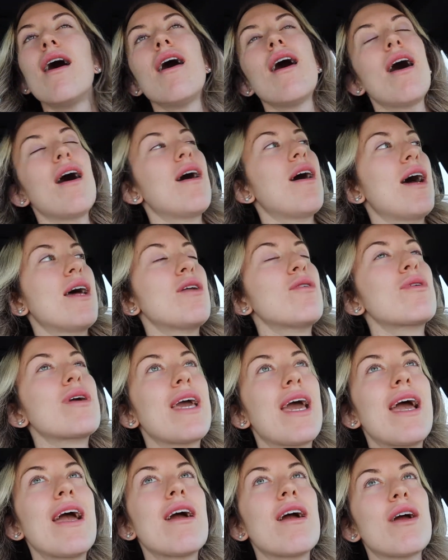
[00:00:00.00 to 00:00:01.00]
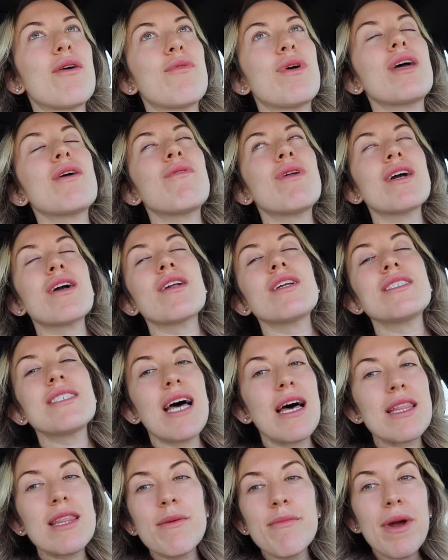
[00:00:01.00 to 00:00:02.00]
I don't care. I really want to go to
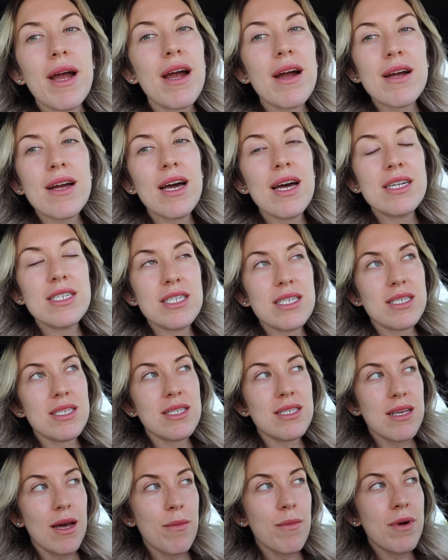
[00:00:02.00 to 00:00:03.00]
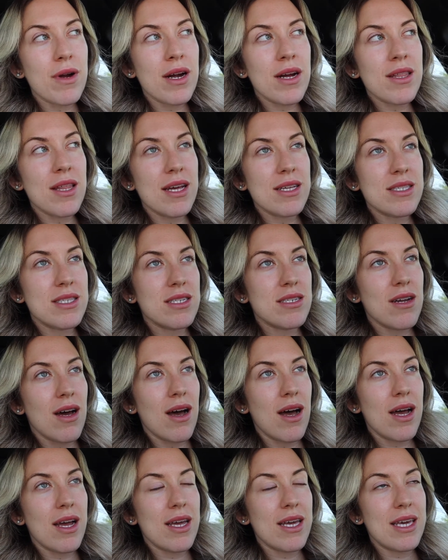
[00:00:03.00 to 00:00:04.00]
South America, just somewhere that's
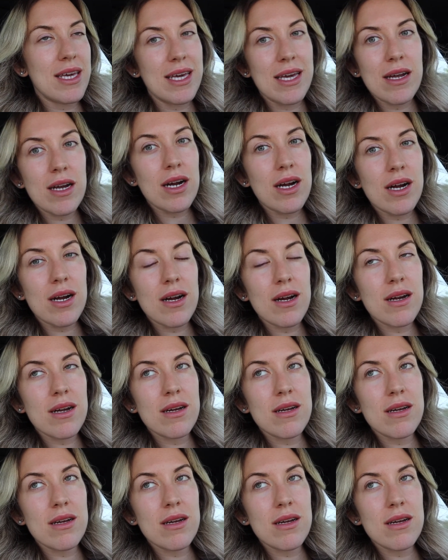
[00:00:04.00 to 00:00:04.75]
not here.